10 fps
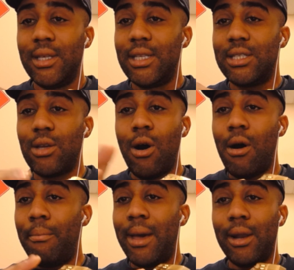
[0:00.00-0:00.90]
This is
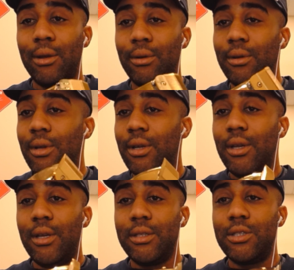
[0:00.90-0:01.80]
all metal.
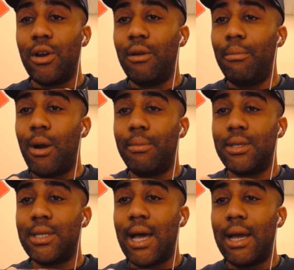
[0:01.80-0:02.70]
Certain
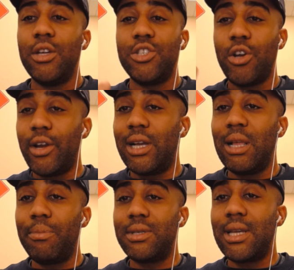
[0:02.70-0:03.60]
barbicide, certain
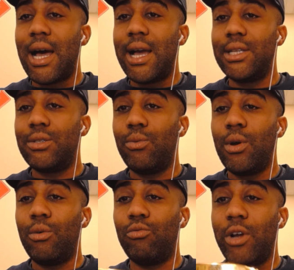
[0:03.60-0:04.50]
clipper size
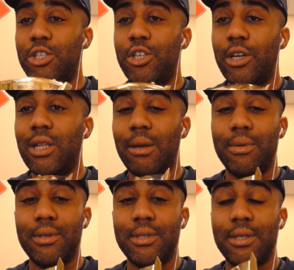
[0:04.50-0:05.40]
will rust your
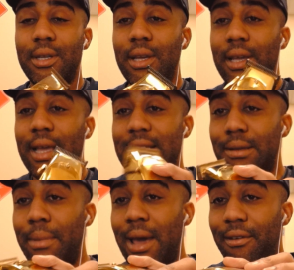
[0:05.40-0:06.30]
clippers.
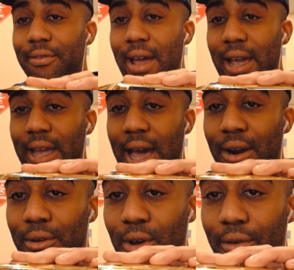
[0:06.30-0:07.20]
As a matter of fact, I
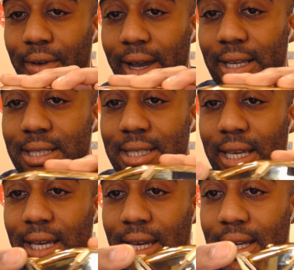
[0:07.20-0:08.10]
don't know if I can
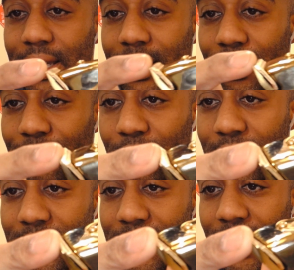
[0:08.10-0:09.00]
see it, if you
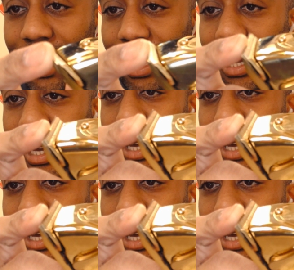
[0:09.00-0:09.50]
can see it,